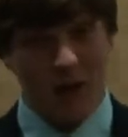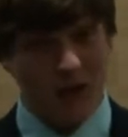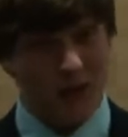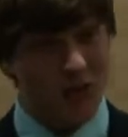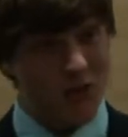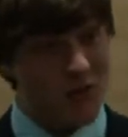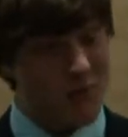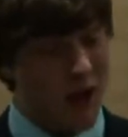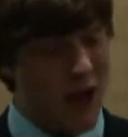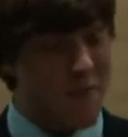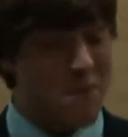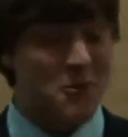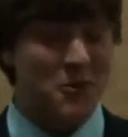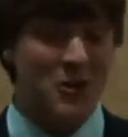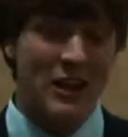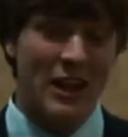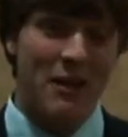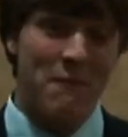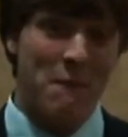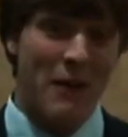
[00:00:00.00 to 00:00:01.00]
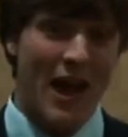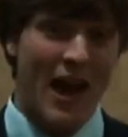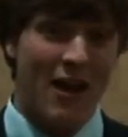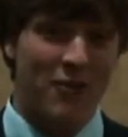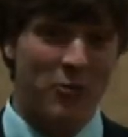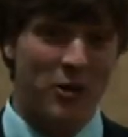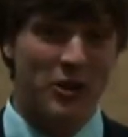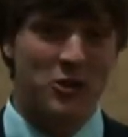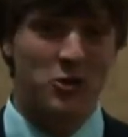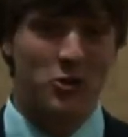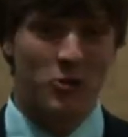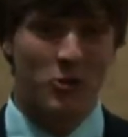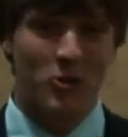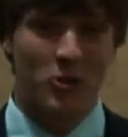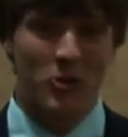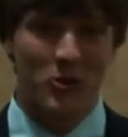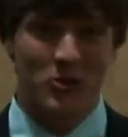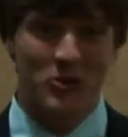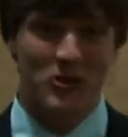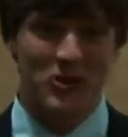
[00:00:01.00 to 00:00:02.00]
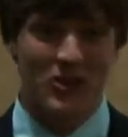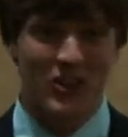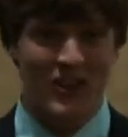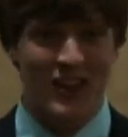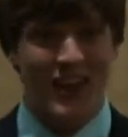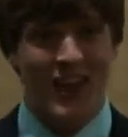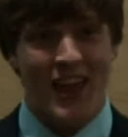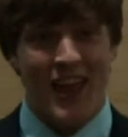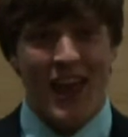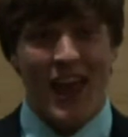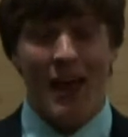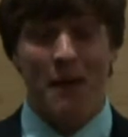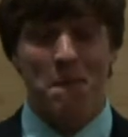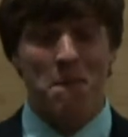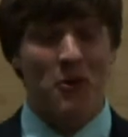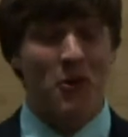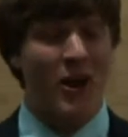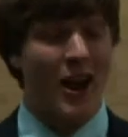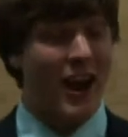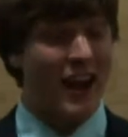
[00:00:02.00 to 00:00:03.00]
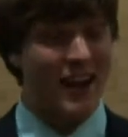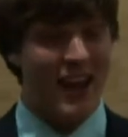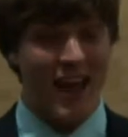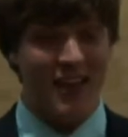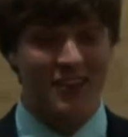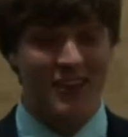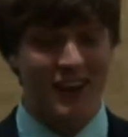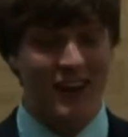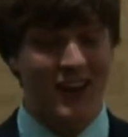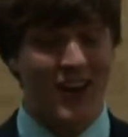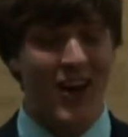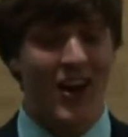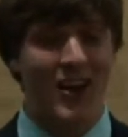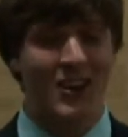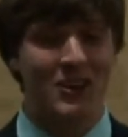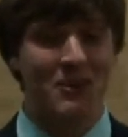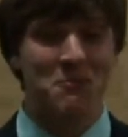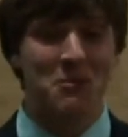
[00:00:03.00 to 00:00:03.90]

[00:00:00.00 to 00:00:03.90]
went through my pre-at-bat rituals and prayed, asking God to